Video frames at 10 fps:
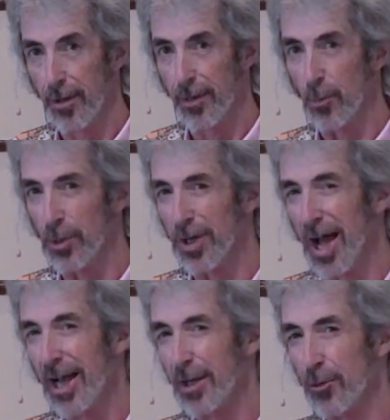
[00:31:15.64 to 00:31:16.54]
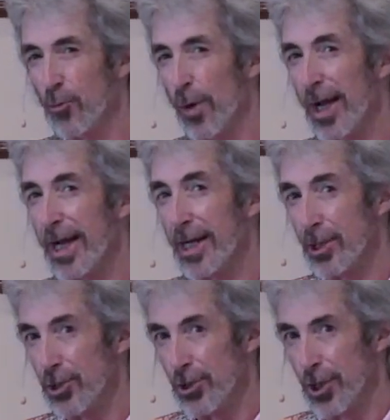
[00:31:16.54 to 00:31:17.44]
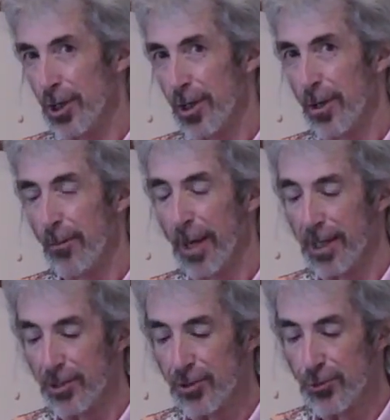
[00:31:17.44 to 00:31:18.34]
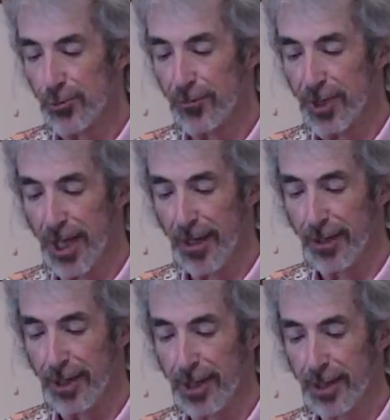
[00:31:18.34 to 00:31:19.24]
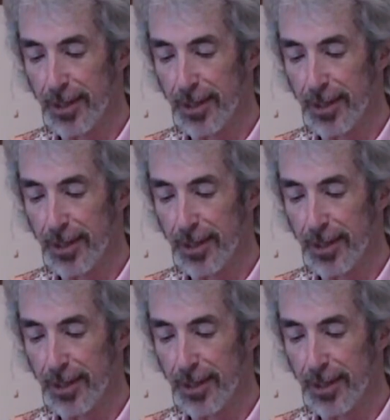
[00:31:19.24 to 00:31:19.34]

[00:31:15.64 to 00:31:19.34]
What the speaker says: that would not enrage by its triviality?